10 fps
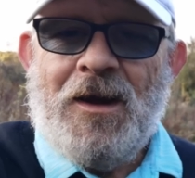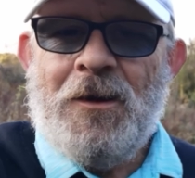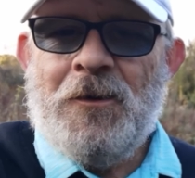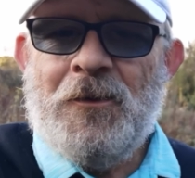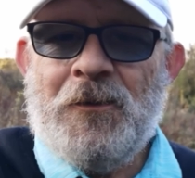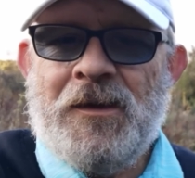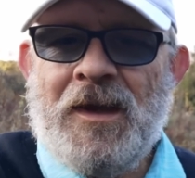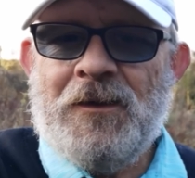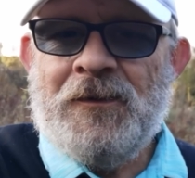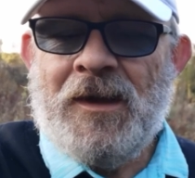
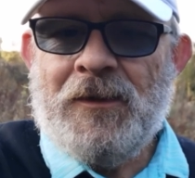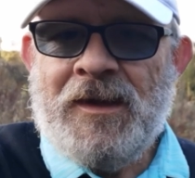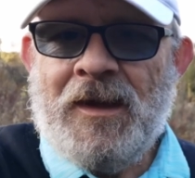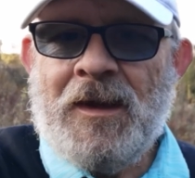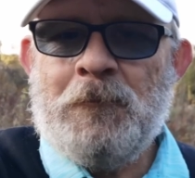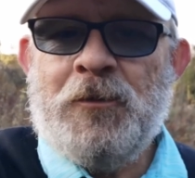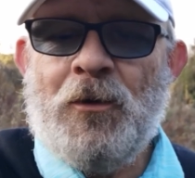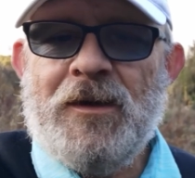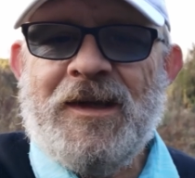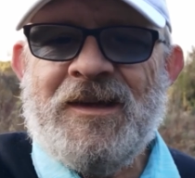Okay. I'm
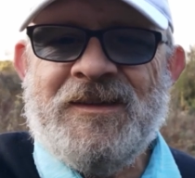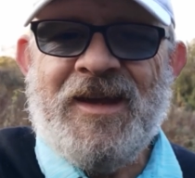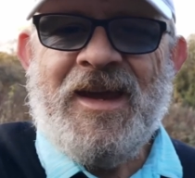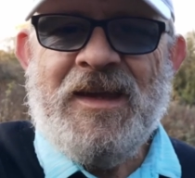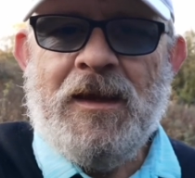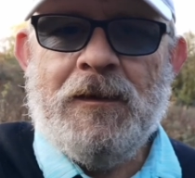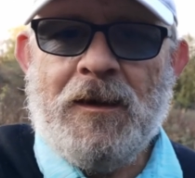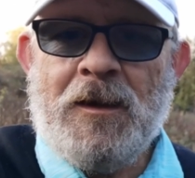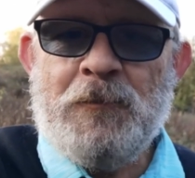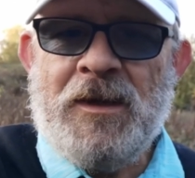calling it a day.
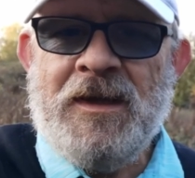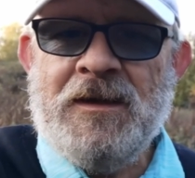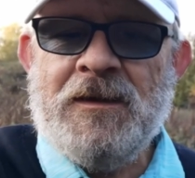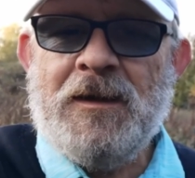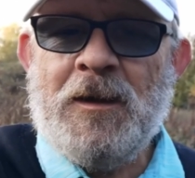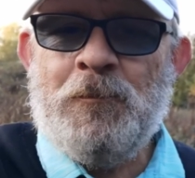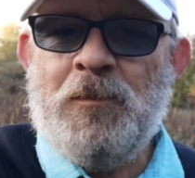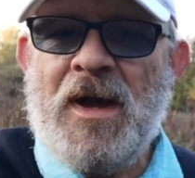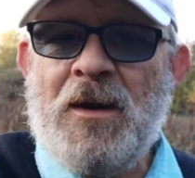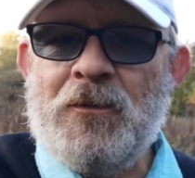I'm here
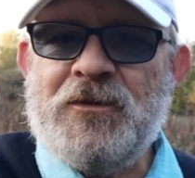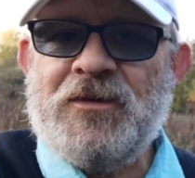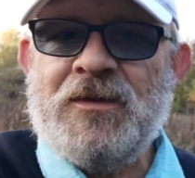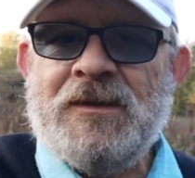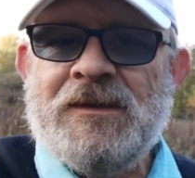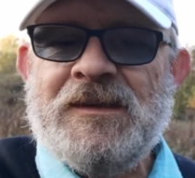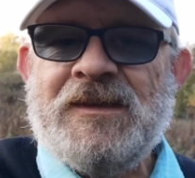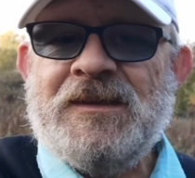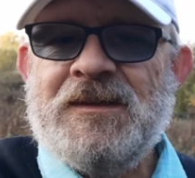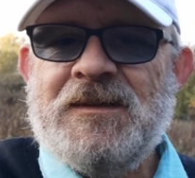about
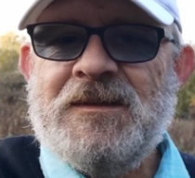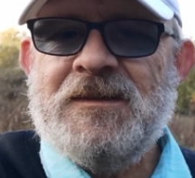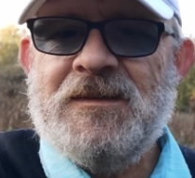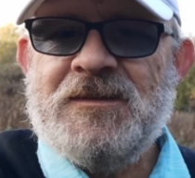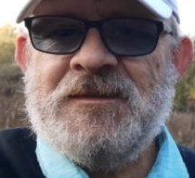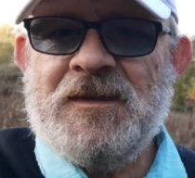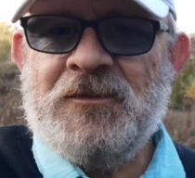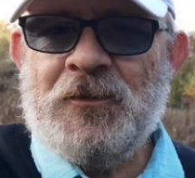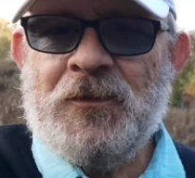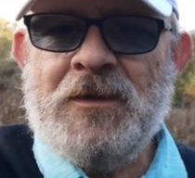
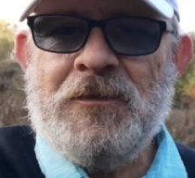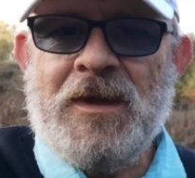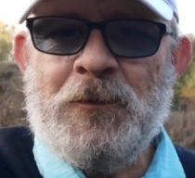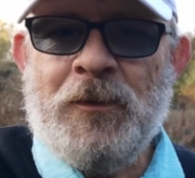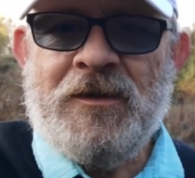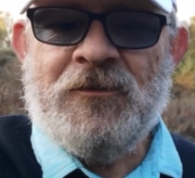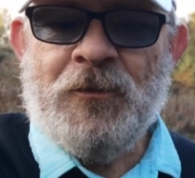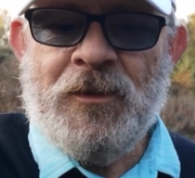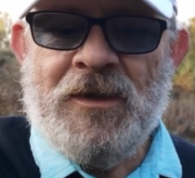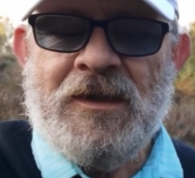6 or even 8 weeks
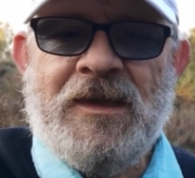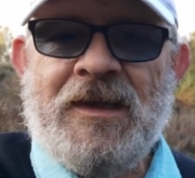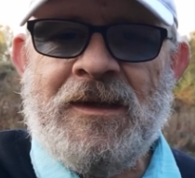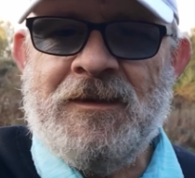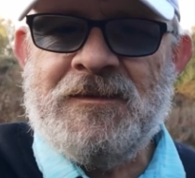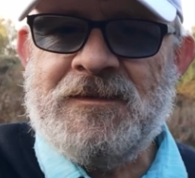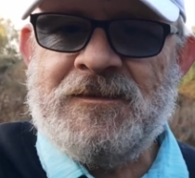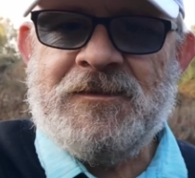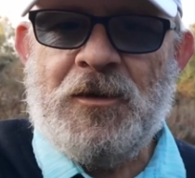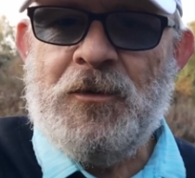too early. It is
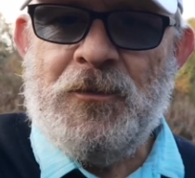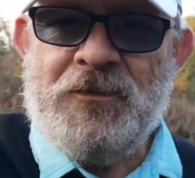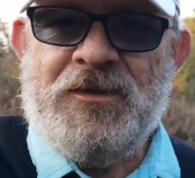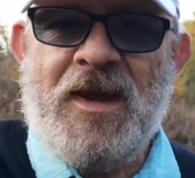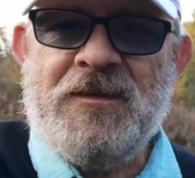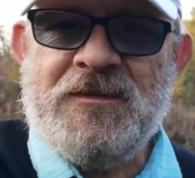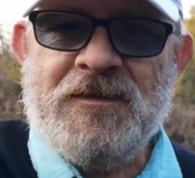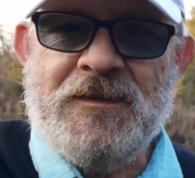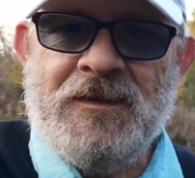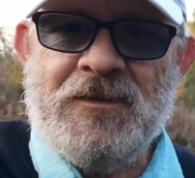so
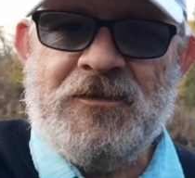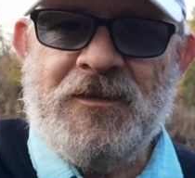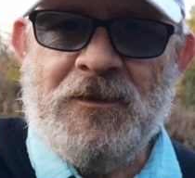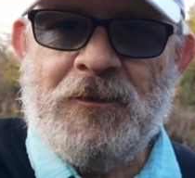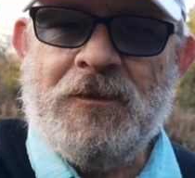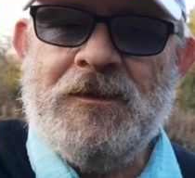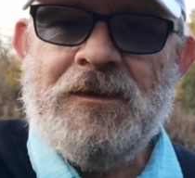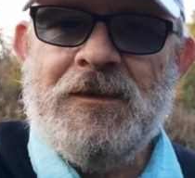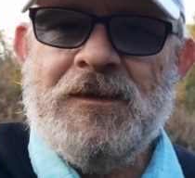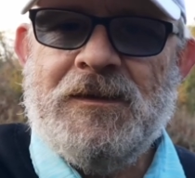dense in here still
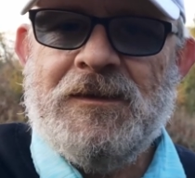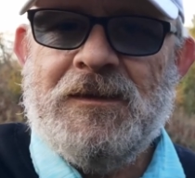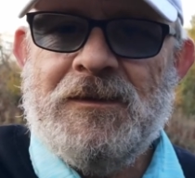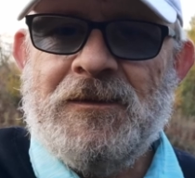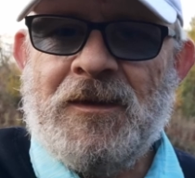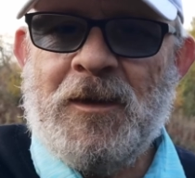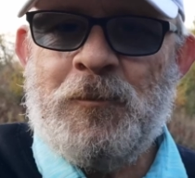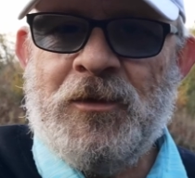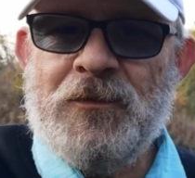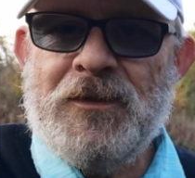that
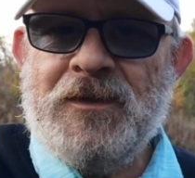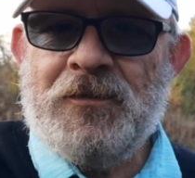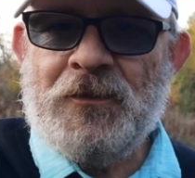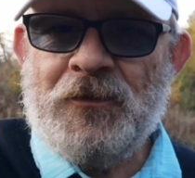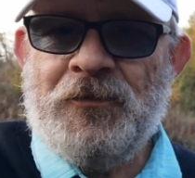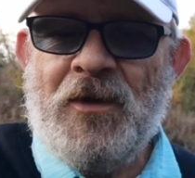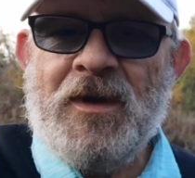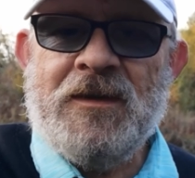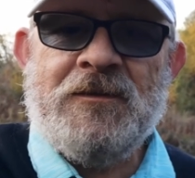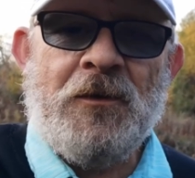they're proving difficult to
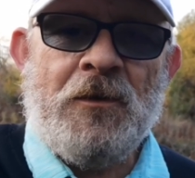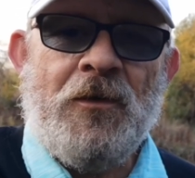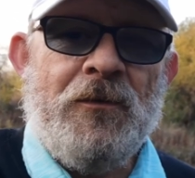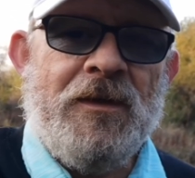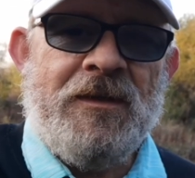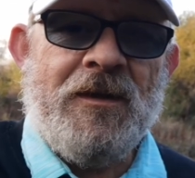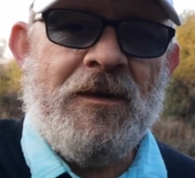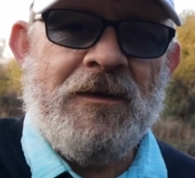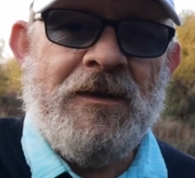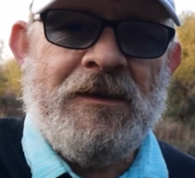find. So I've only
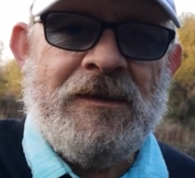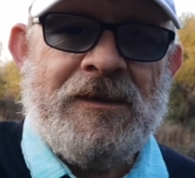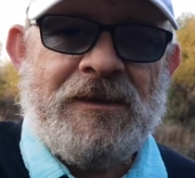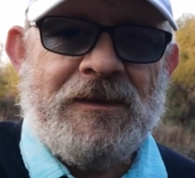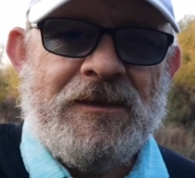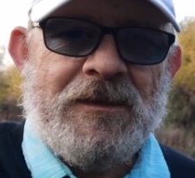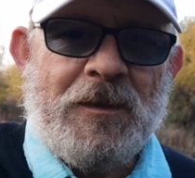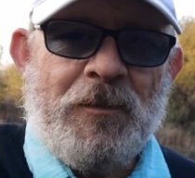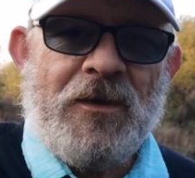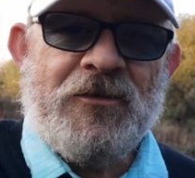done
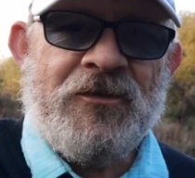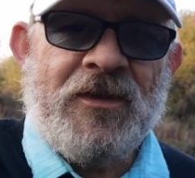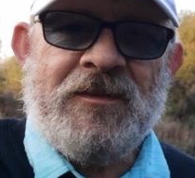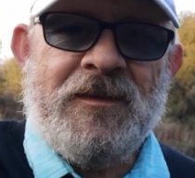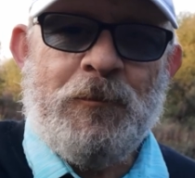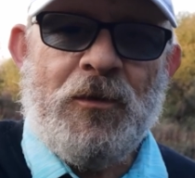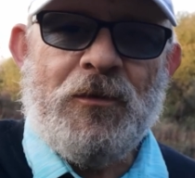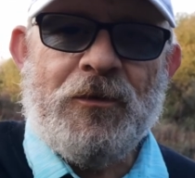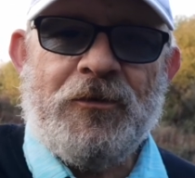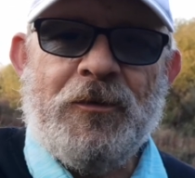about 60
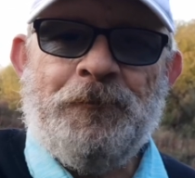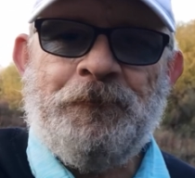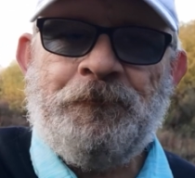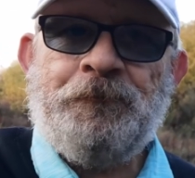balls.